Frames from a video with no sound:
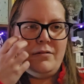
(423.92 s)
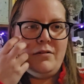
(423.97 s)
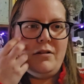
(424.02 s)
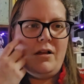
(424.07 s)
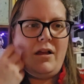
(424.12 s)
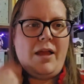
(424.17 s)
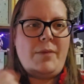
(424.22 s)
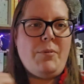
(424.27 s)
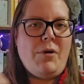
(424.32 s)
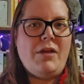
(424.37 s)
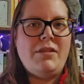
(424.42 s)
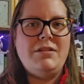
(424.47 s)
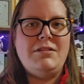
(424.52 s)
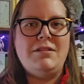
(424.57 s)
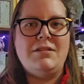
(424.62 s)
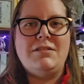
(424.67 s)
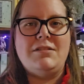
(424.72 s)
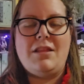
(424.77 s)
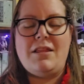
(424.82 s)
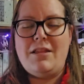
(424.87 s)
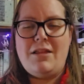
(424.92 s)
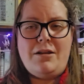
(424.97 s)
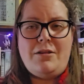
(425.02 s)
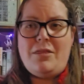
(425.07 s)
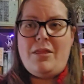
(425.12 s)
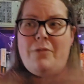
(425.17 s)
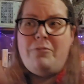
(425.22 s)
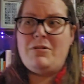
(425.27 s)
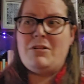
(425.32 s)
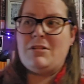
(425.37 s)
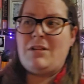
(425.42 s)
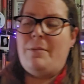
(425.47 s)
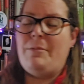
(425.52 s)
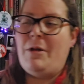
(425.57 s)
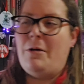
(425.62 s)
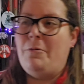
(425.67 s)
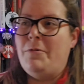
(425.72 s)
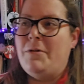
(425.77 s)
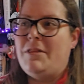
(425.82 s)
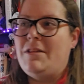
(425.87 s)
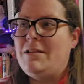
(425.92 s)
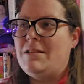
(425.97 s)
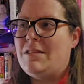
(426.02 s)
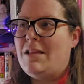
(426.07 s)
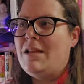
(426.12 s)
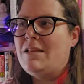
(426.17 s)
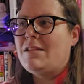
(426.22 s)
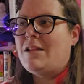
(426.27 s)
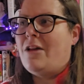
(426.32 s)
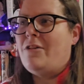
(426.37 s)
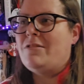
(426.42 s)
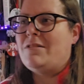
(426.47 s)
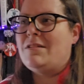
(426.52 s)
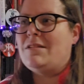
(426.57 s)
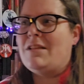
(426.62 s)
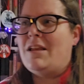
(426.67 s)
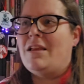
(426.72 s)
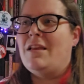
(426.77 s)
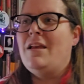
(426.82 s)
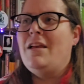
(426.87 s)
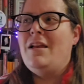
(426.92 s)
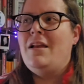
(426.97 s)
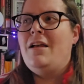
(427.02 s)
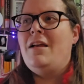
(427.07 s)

hypothesis? And they were just coming up with these things, and I was just like,